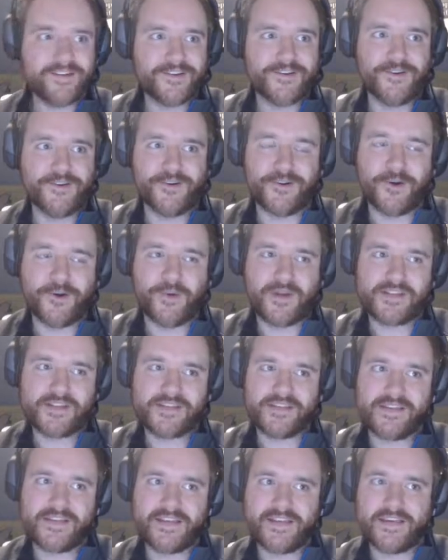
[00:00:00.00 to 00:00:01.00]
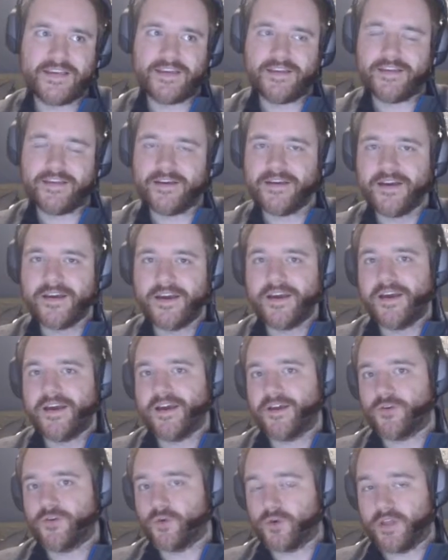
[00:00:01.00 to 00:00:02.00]
You're going to need
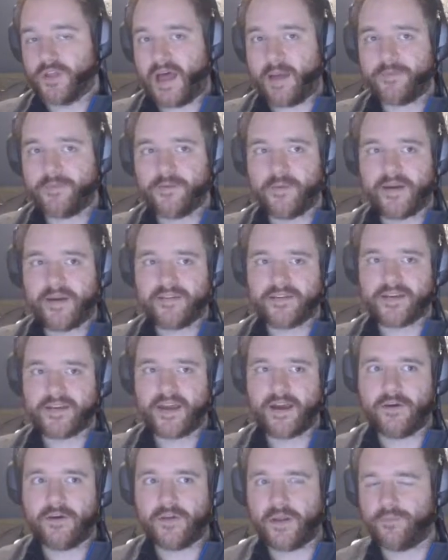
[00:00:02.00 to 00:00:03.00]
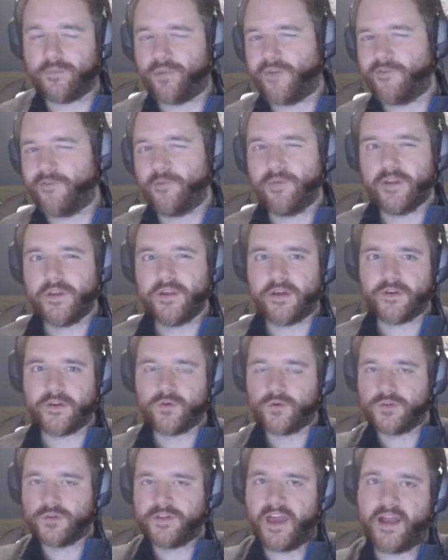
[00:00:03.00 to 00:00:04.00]
Google Optimize account and preferably a
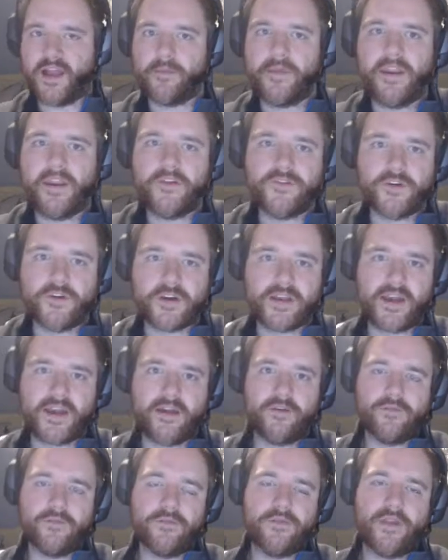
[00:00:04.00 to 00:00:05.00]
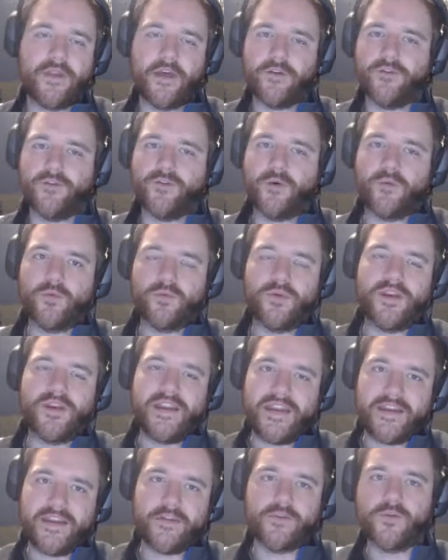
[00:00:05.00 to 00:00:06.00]
Google Tag Manager account. Now, you don't
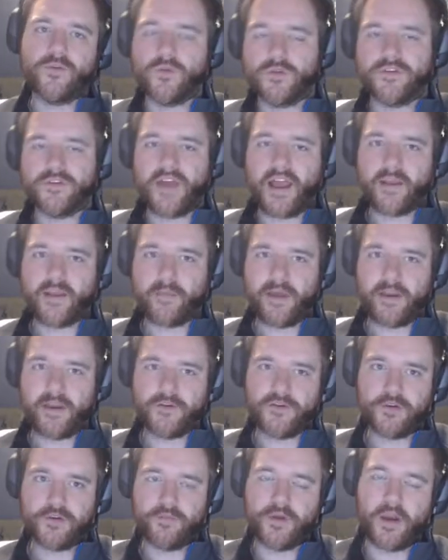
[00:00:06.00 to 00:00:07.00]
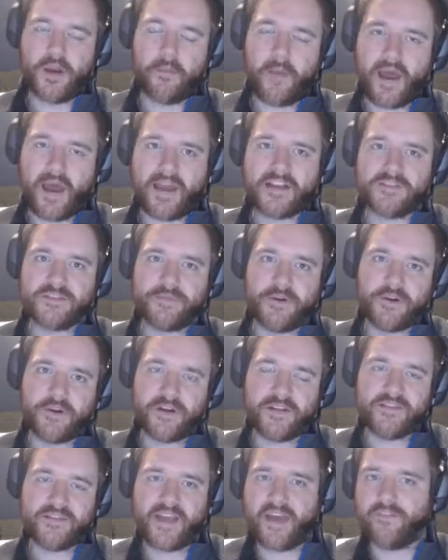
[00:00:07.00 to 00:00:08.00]
need Google Tag Manager, but in my
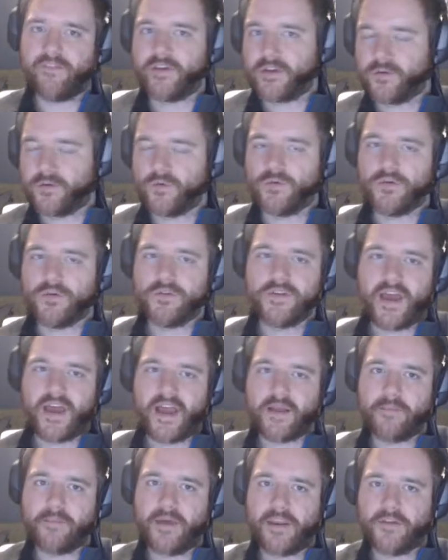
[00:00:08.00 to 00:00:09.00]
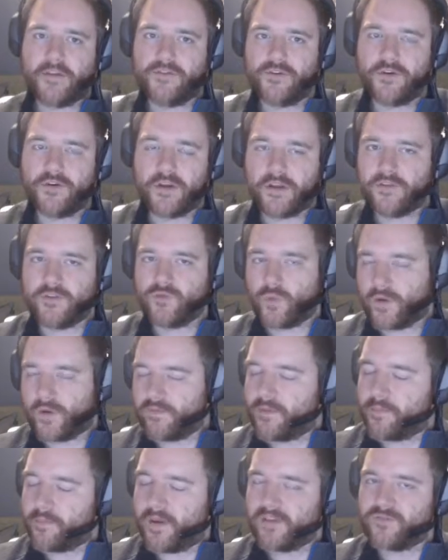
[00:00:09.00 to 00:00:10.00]
experience, having Google Tag Manager is one of
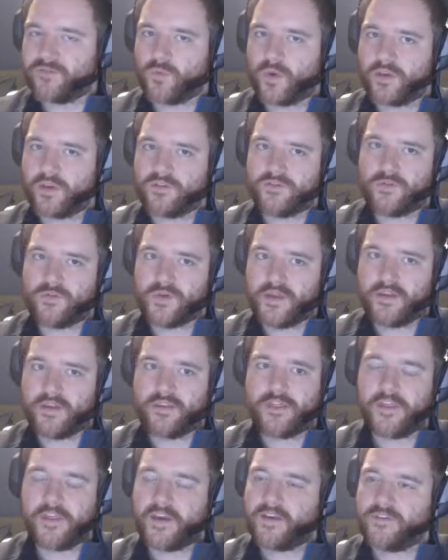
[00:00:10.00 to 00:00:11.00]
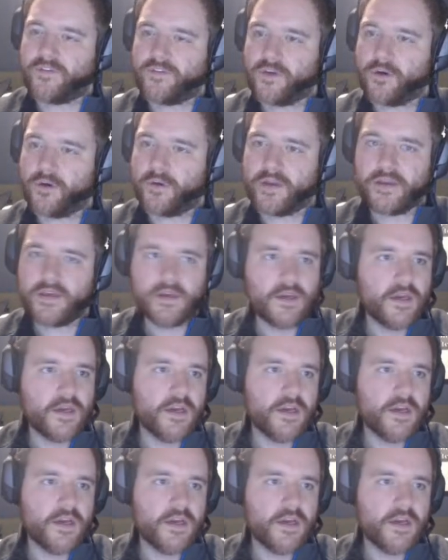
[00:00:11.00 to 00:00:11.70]
the best ways to get things going.